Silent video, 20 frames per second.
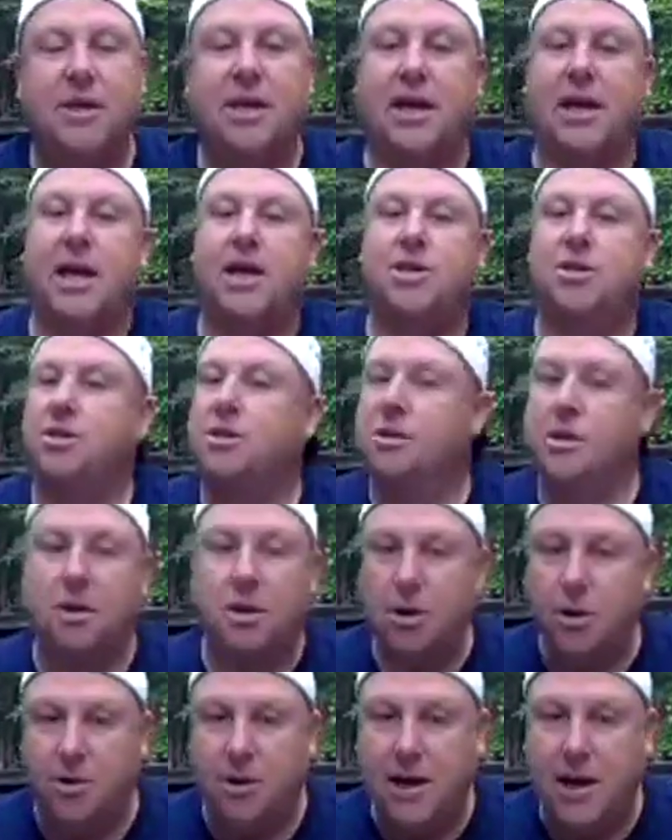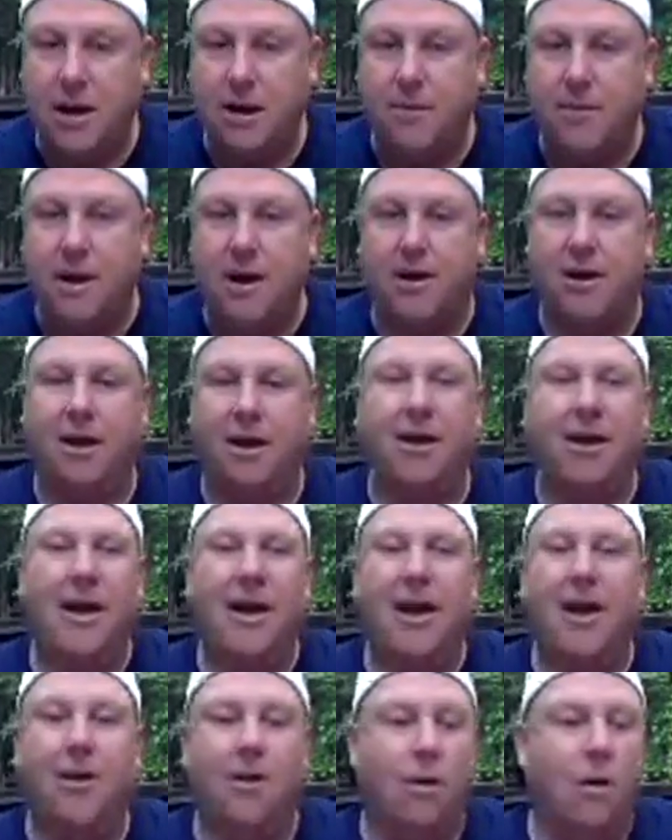indications, no doubt about it.
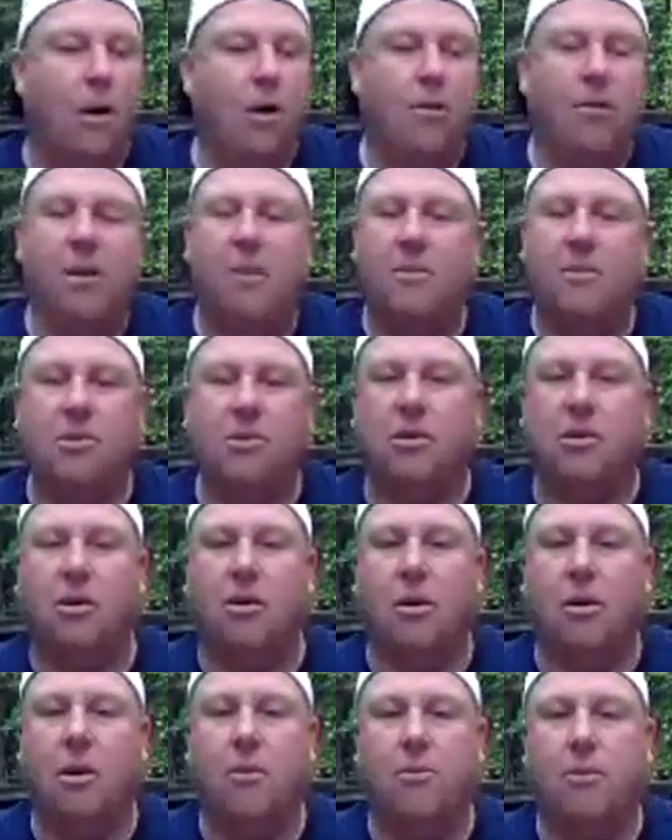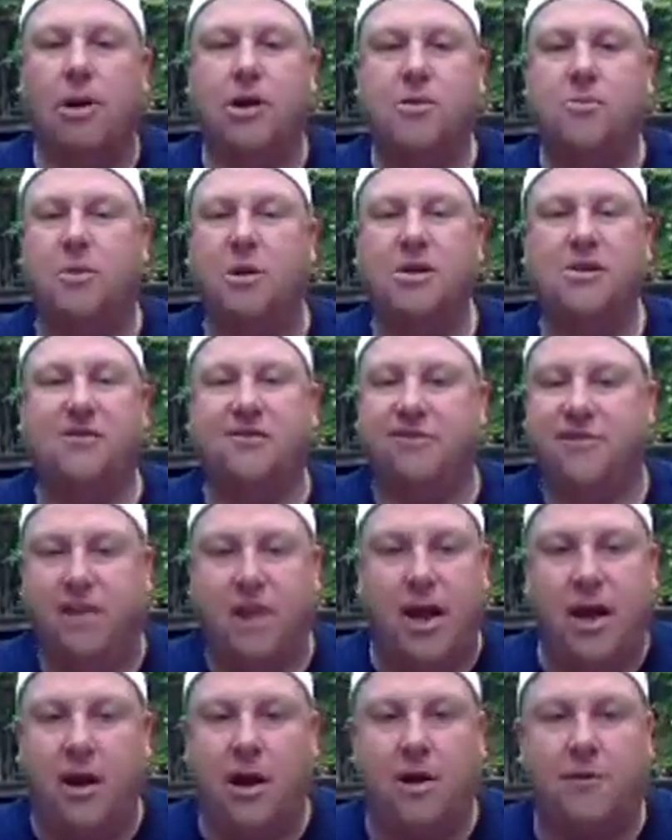And are all price points
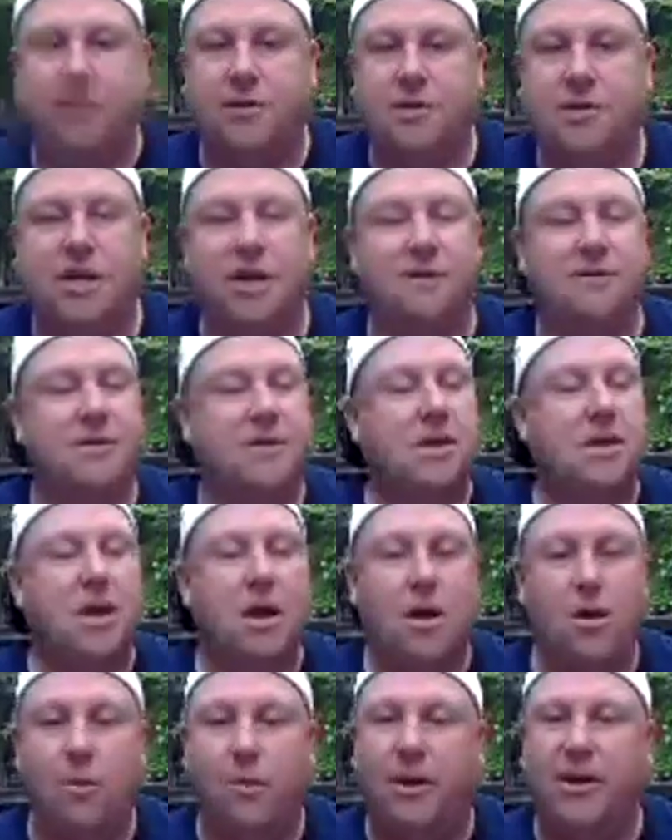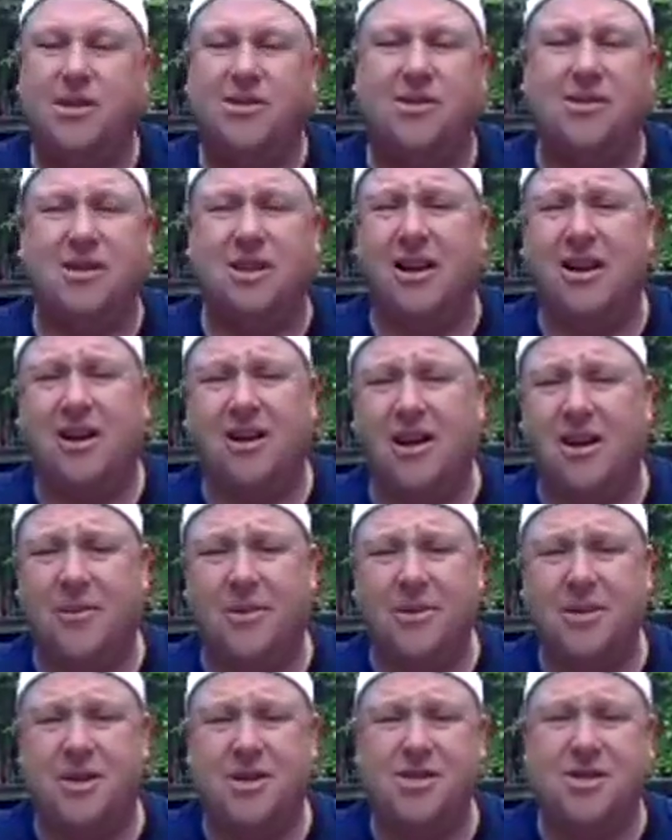flying off the shelves? No, because there's a lot of
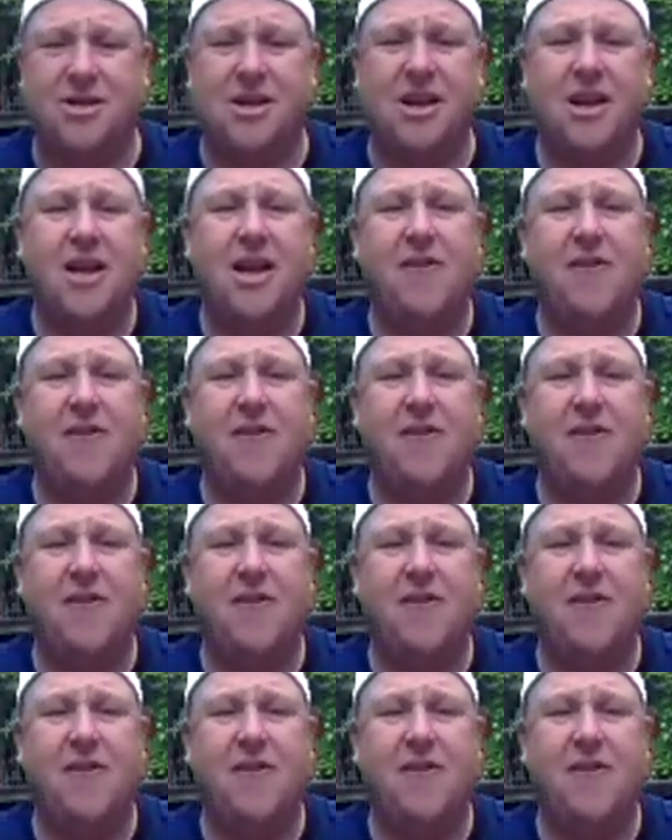competition.